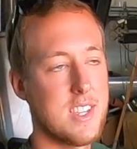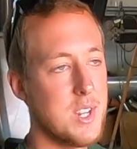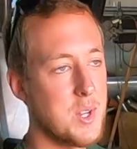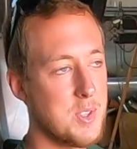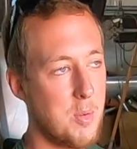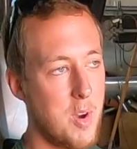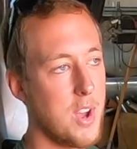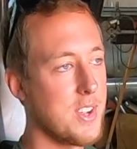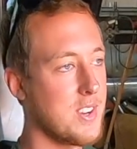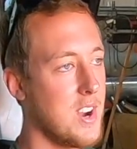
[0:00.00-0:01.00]
You know, some of our
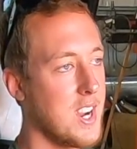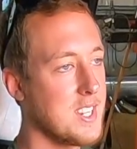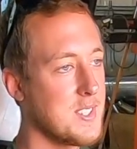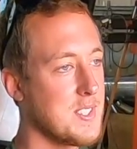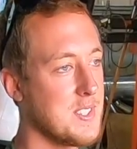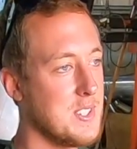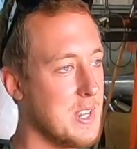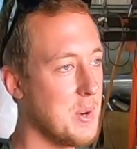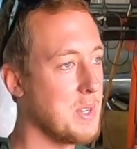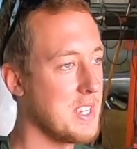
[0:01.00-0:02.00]
other cars, you
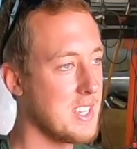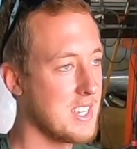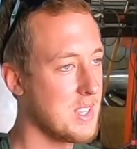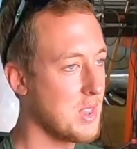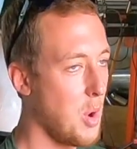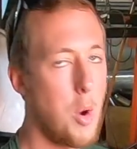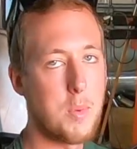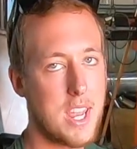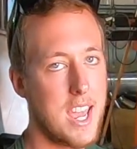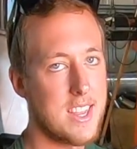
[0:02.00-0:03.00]
know, we throw
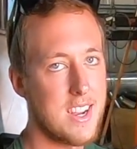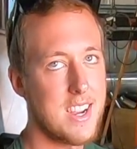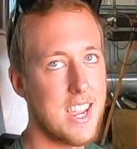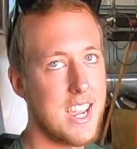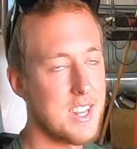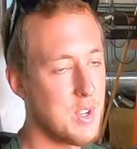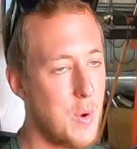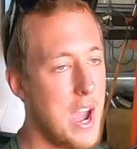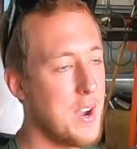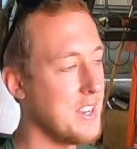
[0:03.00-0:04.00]
them together and
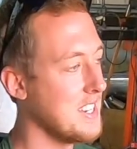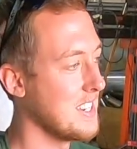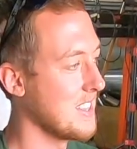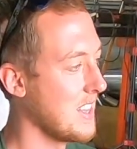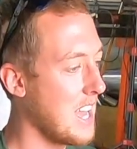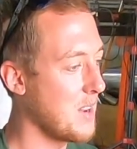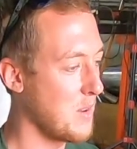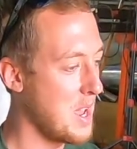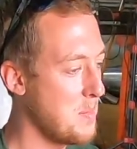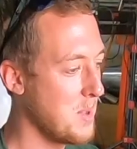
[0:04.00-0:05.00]
go out and let it
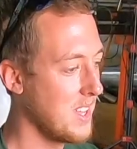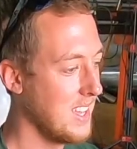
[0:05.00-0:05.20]
rip.